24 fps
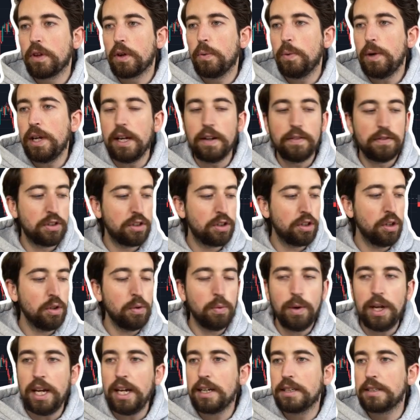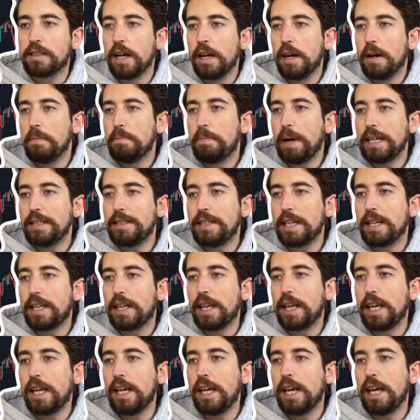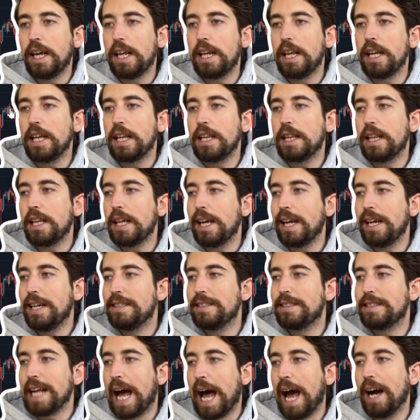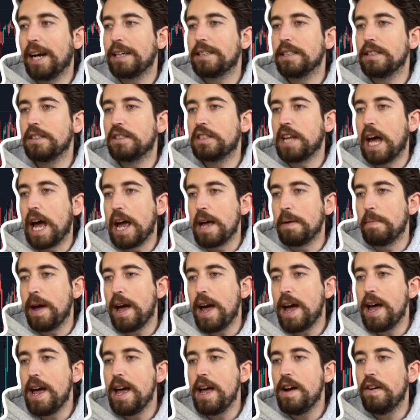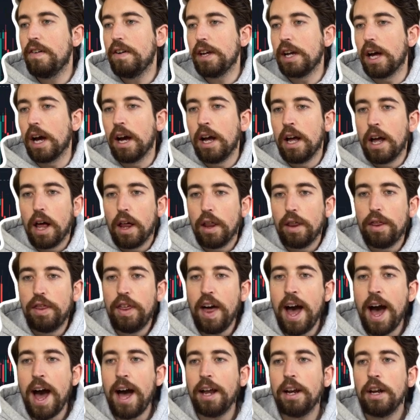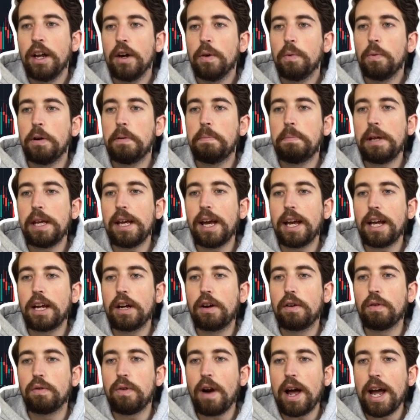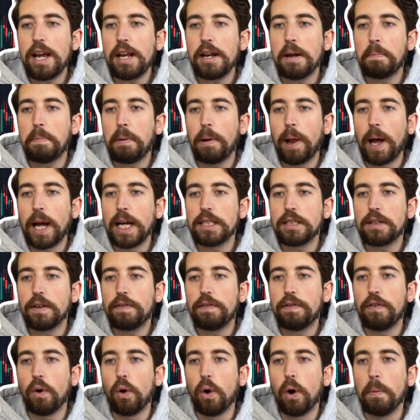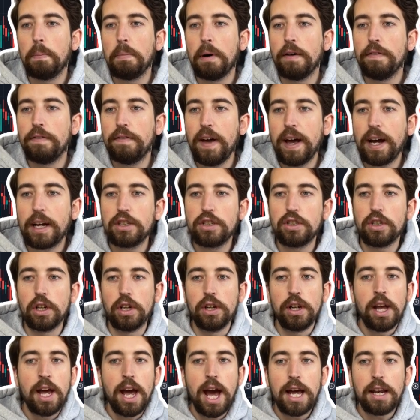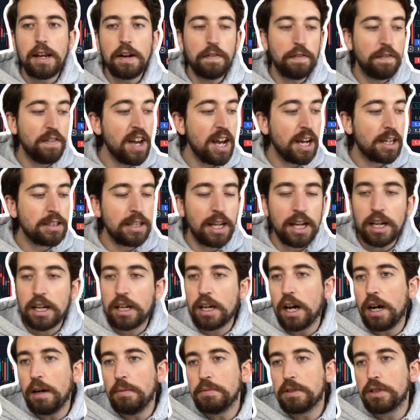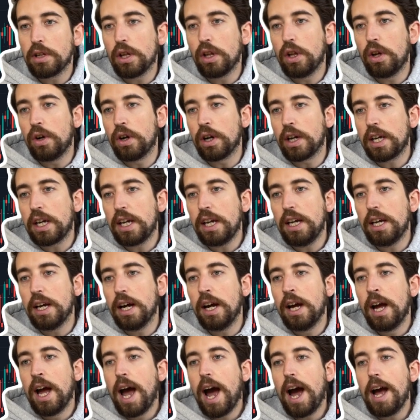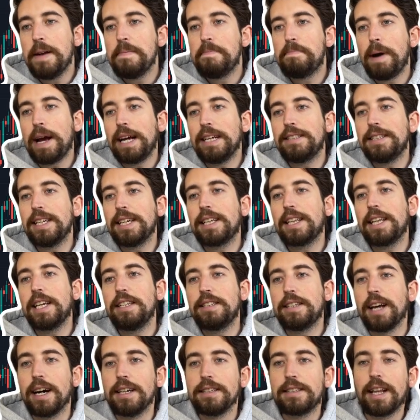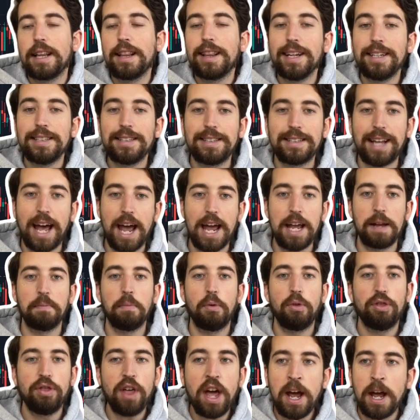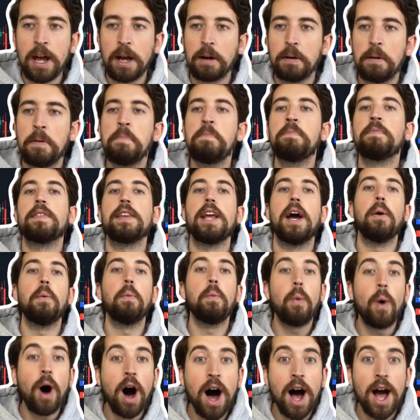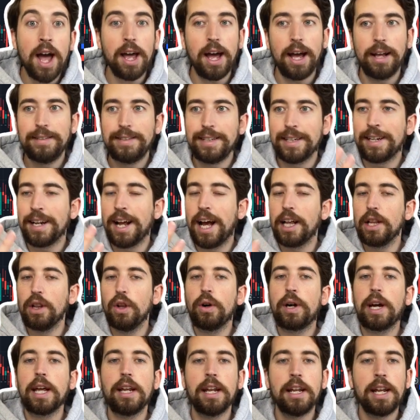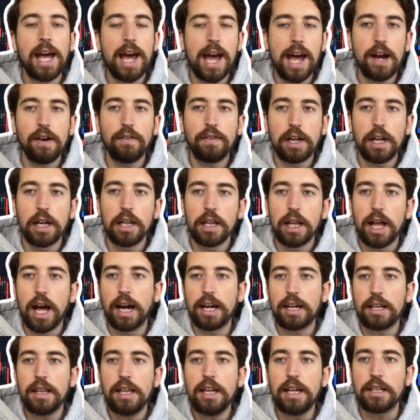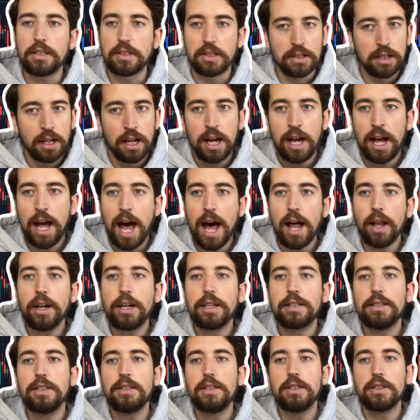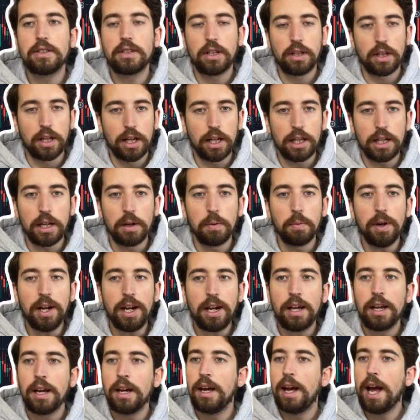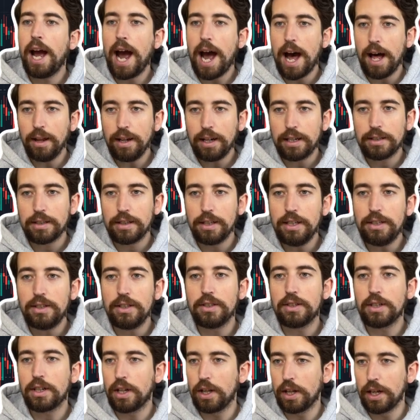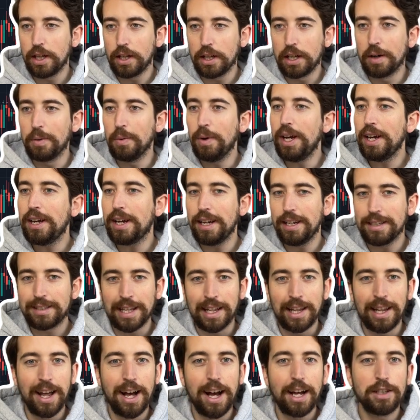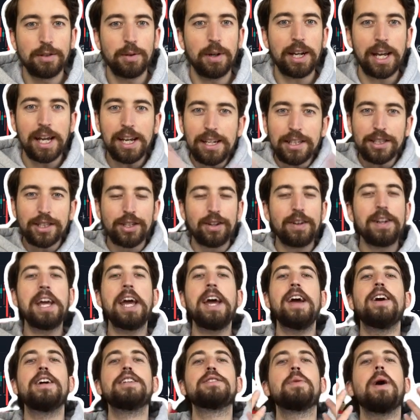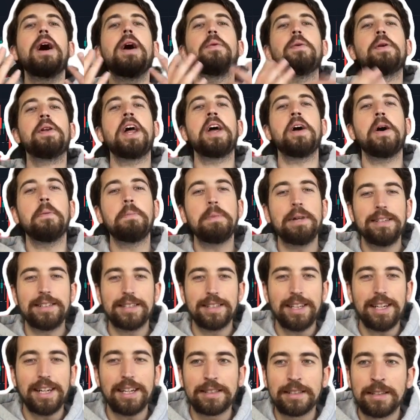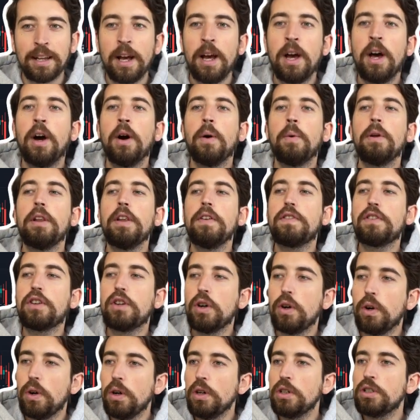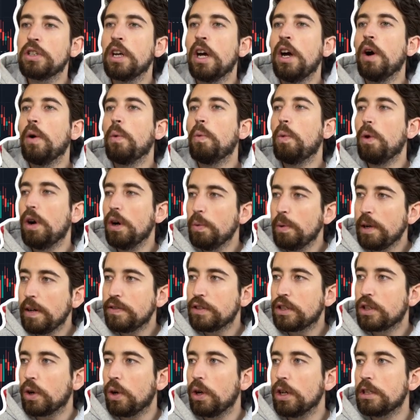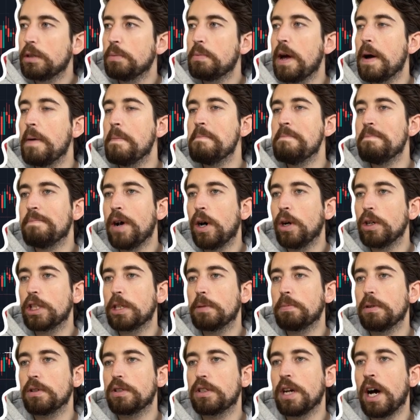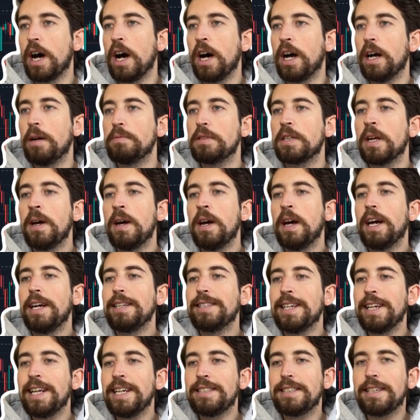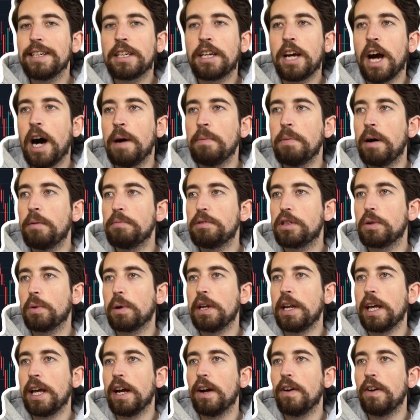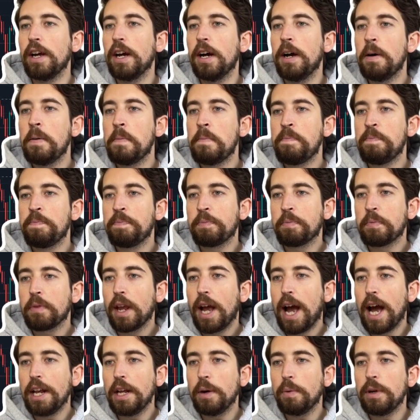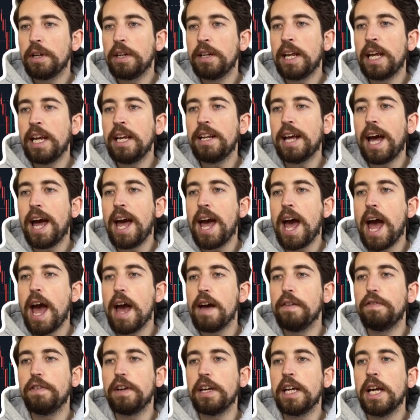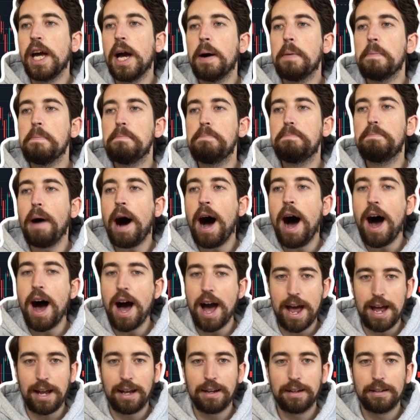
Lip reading: we have 2 wicks basically hitting the exact same area. That would be a great place for perfection. And in fact, it comes along here and basically does the same thing. Now, why didn't I look at an area like this? Alex, this is clearly a wick. Alex, this is clearly a wick, and it's a large wick. Here's 3 areas. Why wouldn't I hop into this? Well, of course, what we've talked about multiple times is it needs to come up to an area, and it would need a heavy buy.